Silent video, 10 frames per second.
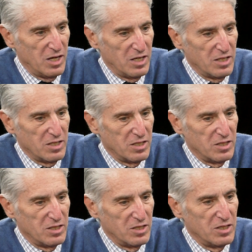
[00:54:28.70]
and
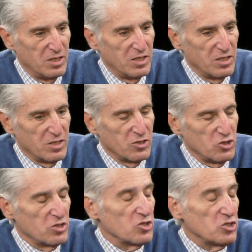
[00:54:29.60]
uh, to,
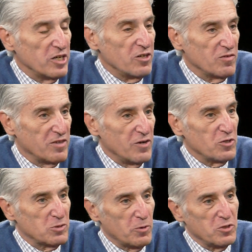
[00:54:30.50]
sh to, share their
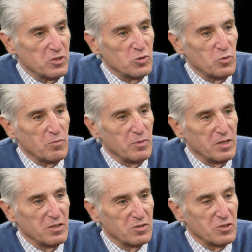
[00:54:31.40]
experiences with me.
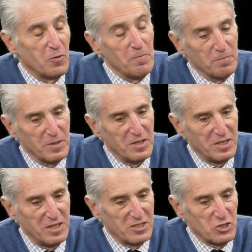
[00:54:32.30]
So
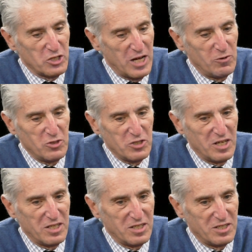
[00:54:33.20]
it's a challenge
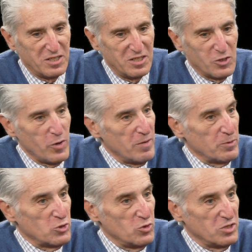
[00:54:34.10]
and uh, a great
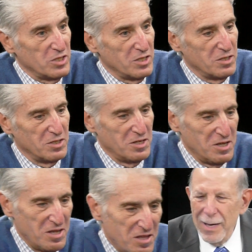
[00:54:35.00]
opportunity.
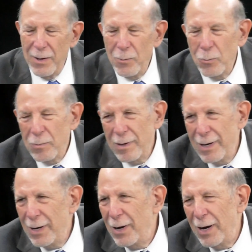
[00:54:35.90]
And thank you.